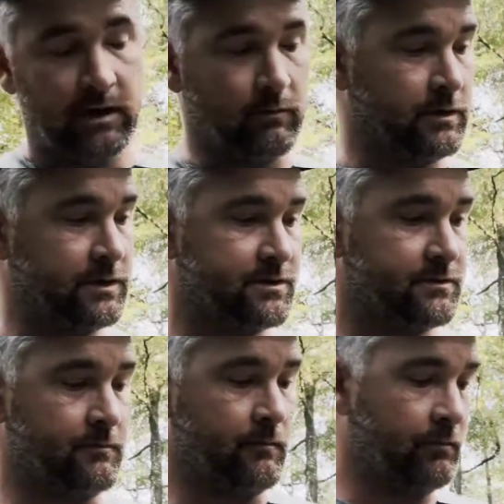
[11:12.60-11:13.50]
was
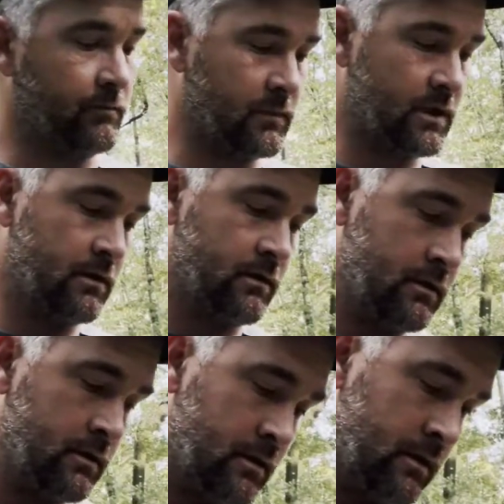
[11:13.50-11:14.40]

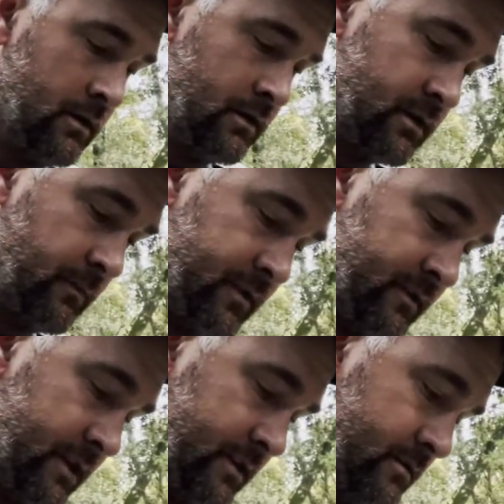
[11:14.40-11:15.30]
something that